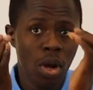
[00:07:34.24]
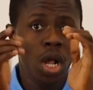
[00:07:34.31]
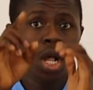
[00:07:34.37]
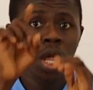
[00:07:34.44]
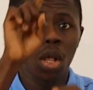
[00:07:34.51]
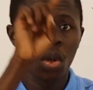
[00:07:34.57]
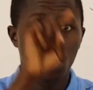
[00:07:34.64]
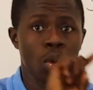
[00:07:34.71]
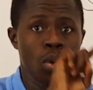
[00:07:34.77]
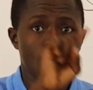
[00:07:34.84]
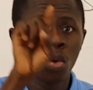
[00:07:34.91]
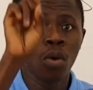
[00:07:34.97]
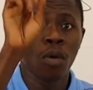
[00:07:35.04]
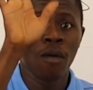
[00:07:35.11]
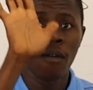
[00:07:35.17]
Yes.
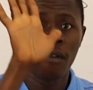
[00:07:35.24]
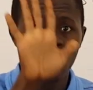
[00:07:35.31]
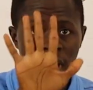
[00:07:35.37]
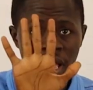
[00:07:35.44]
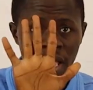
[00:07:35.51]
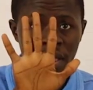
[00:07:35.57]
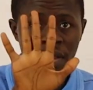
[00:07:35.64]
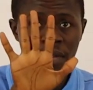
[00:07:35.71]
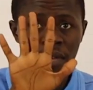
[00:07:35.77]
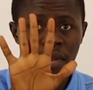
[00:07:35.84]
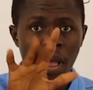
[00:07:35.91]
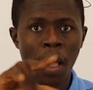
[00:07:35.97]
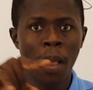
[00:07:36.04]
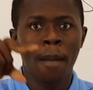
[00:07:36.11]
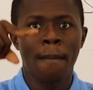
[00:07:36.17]

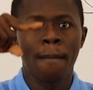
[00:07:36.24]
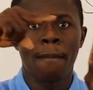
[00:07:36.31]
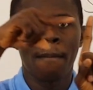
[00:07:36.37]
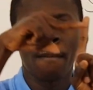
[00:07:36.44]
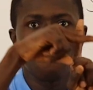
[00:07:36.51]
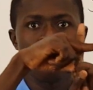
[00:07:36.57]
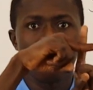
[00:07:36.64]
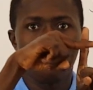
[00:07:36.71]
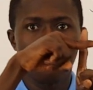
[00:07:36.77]
So 1